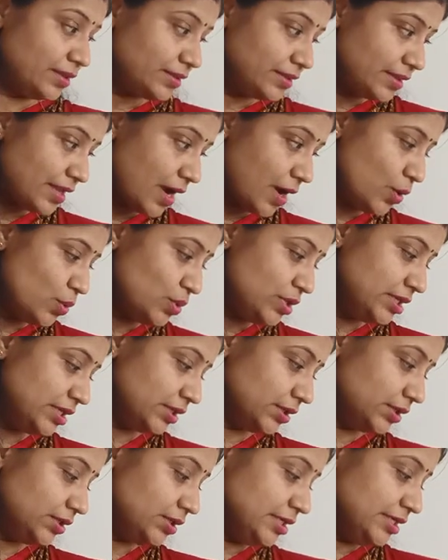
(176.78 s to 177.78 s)
Now
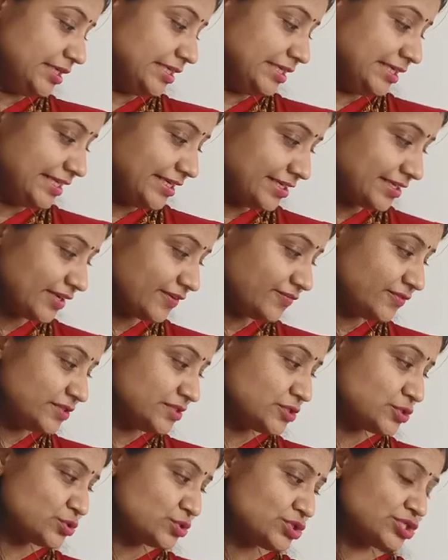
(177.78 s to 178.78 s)
here it
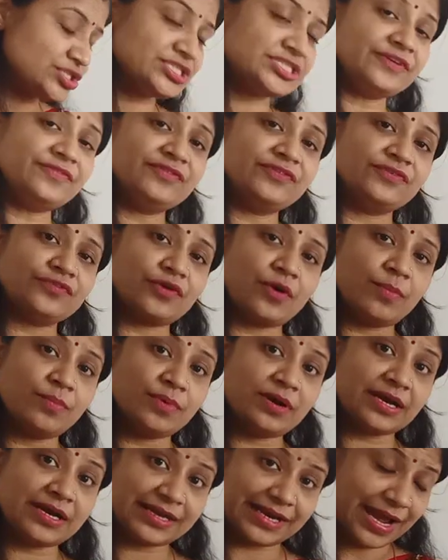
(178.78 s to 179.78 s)
refers to shift from
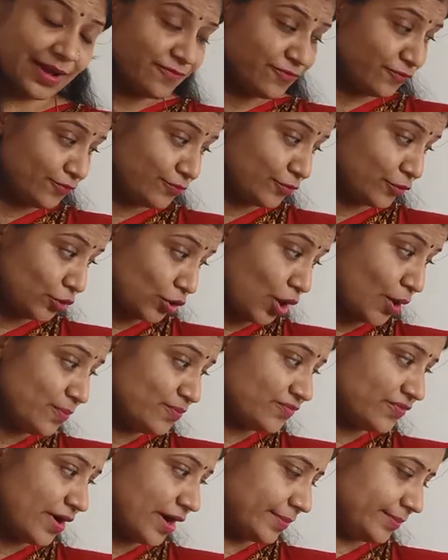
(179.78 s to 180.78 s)
crop
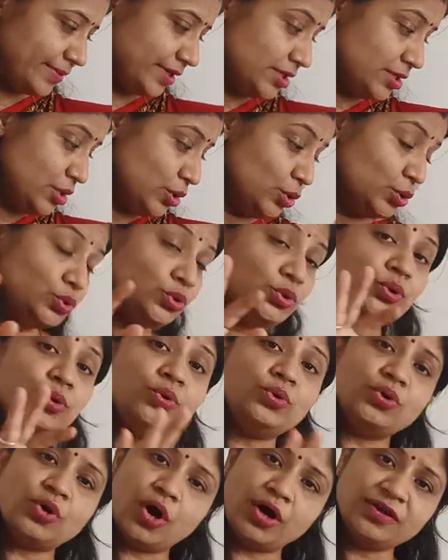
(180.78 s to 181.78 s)
farming to
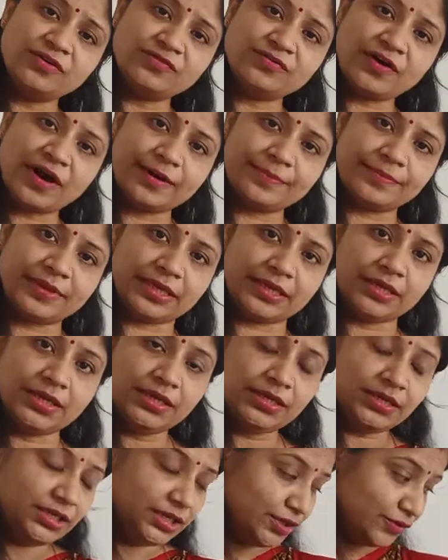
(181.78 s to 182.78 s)
non-farming.
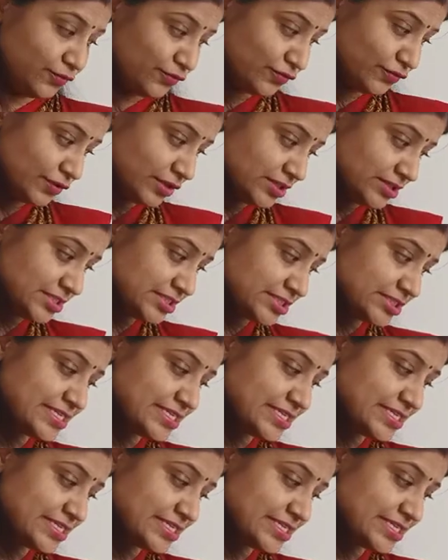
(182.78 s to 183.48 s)
In first